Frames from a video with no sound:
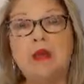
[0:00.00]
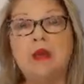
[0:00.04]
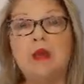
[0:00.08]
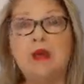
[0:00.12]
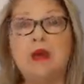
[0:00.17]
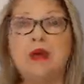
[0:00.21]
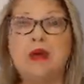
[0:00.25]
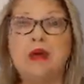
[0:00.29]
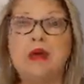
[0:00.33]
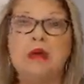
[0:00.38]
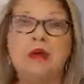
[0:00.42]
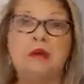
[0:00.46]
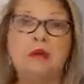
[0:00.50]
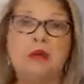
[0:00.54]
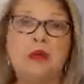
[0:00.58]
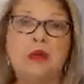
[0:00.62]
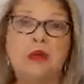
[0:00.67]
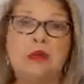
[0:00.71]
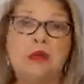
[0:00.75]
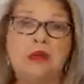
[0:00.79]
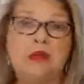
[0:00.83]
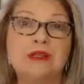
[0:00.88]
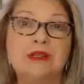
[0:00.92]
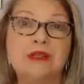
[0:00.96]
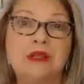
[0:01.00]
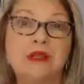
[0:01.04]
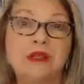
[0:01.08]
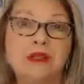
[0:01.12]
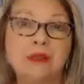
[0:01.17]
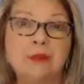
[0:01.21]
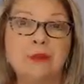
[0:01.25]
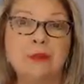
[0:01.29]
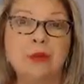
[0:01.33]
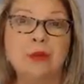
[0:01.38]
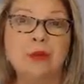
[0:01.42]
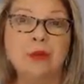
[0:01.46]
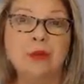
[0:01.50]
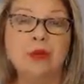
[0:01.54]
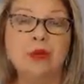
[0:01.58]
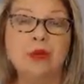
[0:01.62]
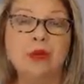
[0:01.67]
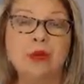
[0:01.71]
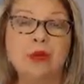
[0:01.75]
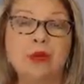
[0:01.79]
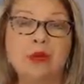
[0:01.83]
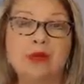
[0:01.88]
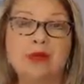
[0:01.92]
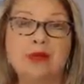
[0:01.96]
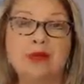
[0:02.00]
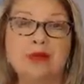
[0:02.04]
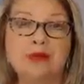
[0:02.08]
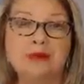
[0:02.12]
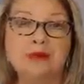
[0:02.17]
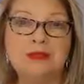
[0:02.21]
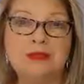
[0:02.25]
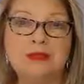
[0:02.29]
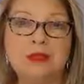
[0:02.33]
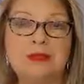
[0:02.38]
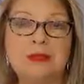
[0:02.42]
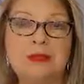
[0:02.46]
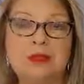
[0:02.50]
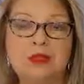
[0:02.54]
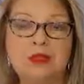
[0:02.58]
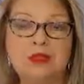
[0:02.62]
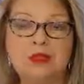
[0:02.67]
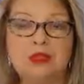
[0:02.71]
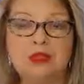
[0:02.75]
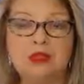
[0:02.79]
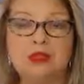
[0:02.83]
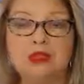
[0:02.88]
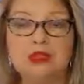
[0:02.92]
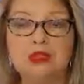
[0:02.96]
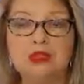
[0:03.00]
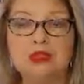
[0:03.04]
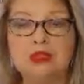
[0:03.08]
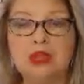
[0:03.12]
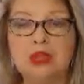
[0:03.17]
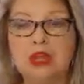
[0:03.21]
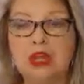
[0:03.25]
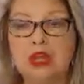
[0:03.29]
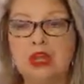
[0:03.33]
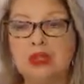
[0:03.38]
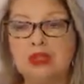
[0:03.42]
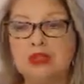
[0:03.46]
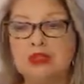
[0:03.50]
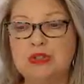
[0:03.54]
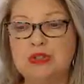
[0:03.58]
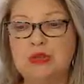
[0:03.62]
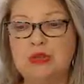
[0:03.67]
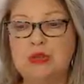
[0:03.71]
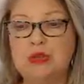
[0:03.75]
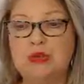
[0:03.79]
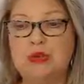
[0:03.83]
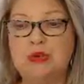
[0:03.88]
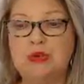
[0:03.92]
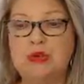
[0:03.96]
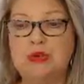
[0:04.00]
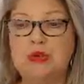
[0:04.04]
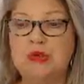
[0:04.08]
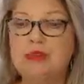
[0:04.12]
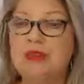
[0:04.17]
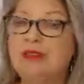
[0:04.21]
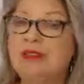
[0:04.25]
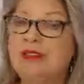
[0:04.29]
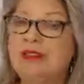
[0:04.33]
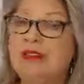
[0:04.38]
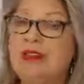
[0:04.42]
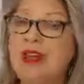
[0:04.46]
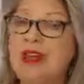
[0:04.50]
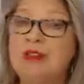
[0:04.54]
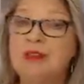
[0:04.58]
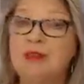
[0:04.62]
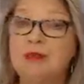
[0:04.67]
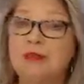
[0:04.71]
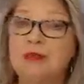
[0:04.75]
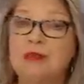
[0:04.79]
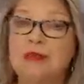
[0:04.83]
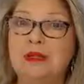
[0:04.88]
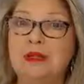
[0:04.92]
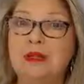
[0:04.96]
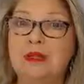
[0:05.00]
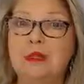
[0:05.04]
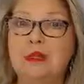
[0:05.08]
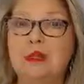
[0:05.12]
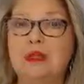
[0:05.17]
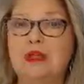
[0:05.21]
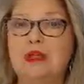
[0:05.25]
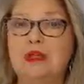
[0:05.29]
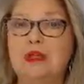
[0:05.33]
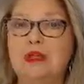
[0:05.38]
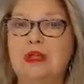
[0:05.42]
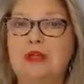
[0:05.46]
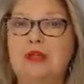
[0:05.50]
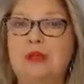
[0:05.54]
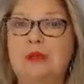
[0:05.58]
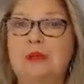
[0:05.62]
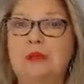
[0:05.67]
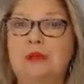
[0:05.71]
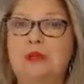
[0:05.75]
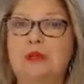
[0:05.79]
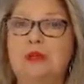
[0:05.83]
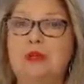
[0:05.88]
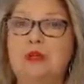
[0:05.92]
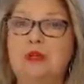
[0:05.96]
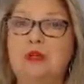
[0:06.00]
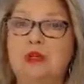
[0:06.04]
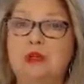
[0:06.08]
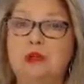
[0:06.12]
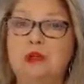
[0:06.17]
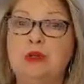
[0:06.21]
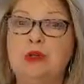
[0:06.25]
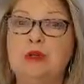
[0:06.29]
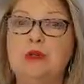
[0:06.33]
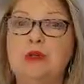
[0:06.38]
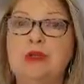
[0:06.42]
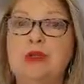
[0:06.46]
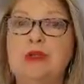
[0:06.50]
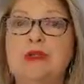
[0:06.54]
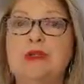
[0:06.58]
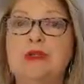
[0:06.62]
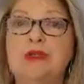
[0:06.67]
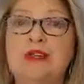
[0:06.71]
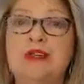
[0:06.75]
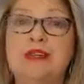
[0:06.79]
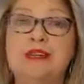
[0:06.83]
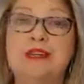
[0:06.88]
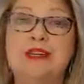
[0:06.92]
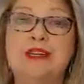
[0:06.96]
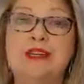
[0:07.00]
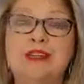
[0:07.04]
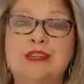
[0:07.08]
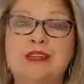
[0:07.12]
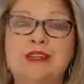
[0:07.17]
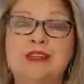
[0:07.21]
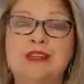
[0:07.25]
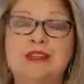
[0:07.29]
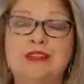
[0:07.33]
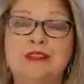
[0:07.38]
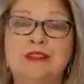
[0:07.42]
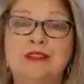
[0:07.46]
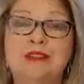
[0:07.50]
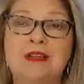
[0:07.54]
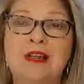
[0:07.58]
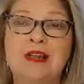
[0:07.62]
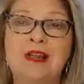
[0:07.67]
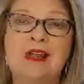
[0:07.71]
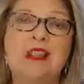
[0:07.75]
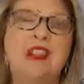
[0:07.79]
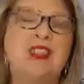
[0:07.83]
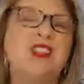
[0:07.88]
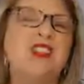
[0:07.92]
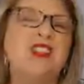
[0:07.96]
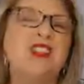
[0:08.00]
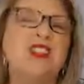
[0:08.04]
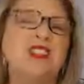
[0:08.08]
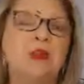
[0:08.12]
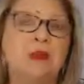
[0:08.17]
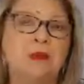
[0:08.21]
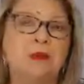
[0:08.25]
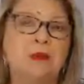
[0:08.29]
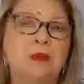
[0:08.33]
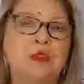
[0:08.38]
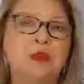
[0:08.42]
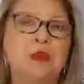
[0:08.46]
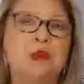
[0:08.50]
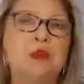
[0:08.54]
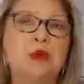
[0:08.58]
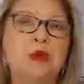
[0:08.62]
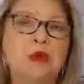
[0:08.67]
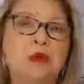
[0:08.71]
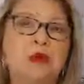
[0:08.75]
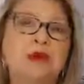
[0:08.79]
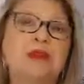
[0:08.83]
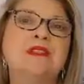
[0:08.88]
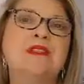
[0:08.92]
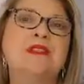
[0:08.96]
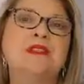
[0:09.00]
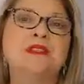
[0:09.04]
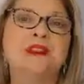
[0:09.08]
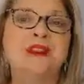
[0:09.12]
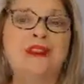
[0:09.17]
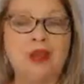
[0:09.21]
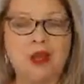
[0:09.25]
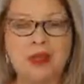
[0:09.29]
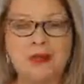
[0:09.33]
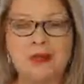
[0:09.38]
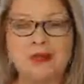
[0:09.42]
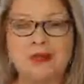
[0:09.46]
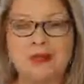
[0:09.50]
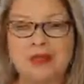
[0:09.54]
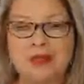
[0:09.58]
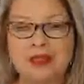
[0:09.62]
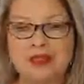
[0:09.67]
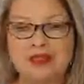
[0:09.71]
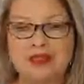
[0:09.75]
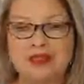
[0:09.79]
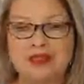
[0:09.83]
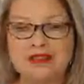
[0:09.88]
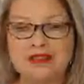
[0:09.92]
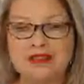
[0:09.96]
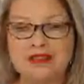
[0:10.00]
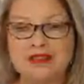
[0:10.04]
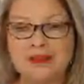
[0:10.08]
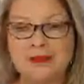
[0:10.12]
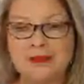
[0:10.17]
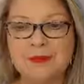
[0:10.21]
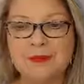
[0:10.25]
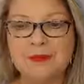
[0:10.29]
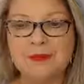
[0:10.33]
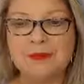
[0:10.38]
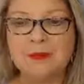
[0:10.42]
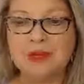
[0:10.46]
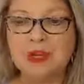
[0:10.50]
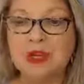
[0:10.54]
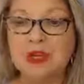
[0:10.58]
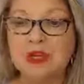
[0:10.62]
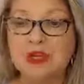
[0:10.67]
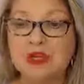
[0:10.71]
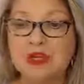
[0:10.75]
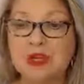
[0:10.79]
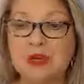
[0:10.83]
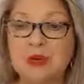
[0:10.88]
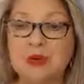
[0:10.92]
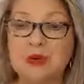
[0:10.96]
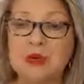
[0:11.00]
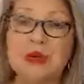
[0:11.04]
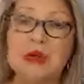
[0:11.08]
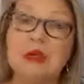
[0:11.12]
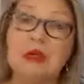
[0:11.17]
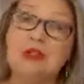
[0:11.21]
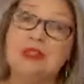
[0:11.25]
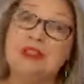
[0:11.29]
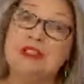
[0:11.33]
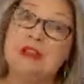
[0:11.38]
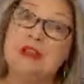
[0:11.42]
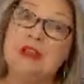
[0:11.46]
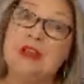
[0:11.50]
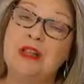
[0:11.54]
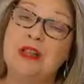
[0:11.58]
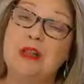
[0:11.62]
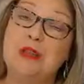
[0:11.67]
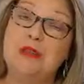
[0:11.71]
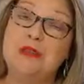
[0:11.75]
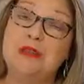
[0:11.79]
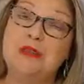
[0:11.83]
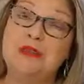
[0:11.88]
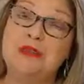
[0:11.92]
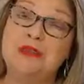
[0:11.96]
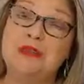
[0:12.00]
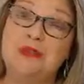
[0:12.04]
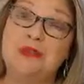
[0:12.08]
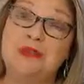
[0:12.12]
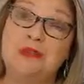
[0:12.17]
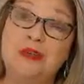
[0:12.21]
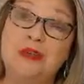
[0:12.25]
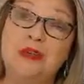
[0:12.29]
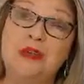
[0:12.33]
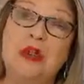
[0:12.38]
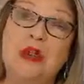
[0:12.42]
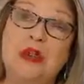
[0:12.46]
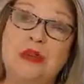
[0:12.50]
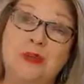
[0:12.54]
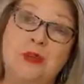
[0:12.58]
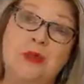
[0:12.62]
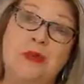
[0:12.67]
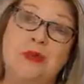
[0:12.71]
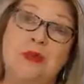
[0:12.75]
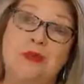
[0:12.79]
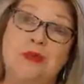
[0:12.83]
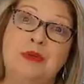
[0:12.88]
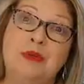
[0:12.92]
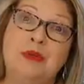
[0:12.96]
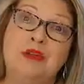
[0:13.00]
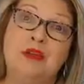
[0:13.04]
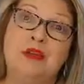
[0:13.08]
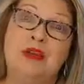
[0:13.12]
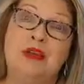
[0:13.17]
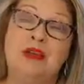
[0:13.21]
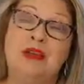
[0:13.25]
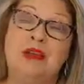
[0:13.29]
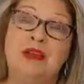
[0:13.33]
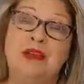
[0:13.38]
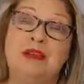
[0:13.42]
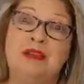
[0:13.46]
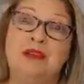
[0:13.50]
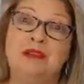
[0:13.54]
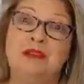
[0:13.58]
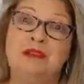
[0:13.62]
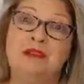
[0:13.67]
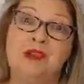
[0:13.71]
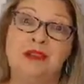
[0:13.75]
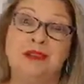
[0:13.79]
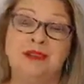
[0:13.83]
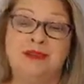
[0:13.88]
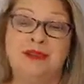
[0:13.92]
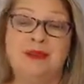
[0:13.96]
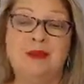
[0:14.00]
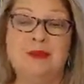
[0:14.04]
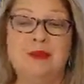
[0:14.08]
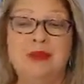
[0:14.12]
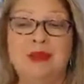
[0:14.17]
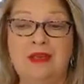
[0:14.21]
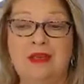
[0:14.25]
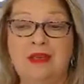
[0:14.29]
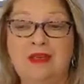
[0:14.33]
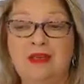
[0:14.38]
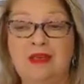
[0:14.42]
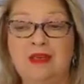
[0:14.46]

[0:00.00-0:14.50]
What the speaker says: or if we go into hypoglycemic sugars. So that's really important to know, because when you lose those sensations, there's much more risk that comes with things. So you can develop severe hypoglycemia,